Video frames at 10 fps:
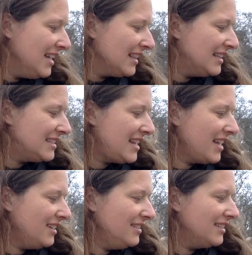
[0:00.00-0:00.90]
Let's
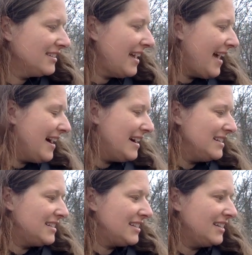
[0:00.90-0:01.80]
take a look
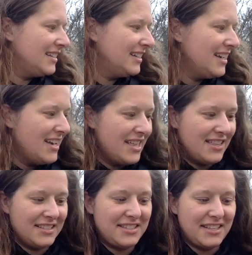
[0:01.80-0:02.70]
at
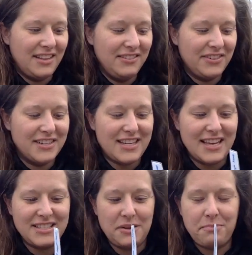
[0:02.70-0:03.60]
the Silver
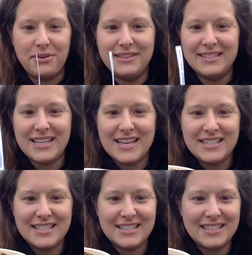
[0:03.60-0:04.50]
Daisy
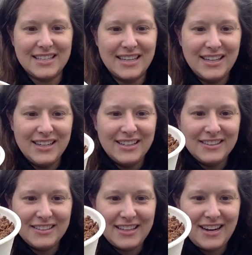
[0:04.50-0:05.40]
Princess.
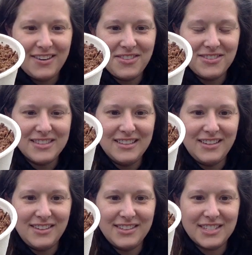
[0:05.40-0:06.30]
Look at how those
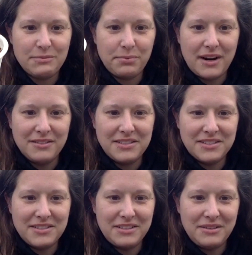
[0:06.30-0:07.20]
little sprouts
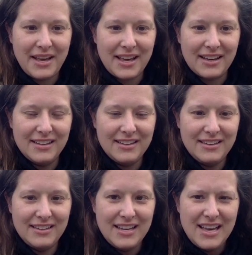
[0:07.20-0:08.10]
are doing.
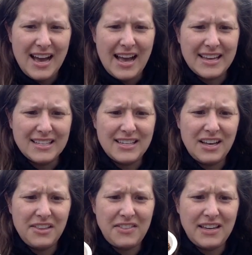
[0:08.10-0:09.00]
I can
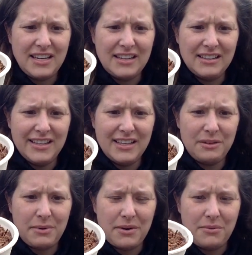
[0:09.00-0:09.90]
tell that they need a
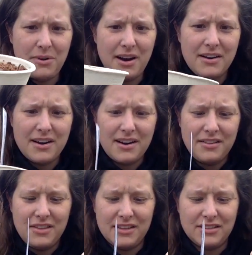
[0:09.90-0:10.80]
little bit of water.
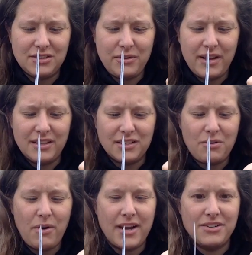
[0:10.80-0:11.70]
The soil is
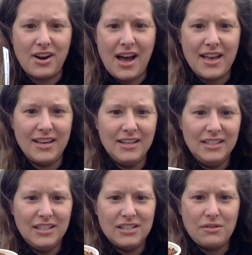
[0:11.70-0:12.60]
quite dry,
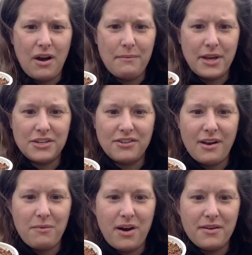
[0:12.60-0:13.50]
so I'll make sure
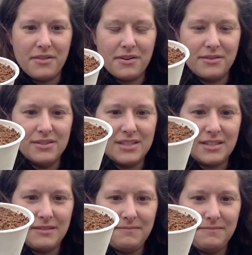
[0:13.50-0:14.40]
I water those.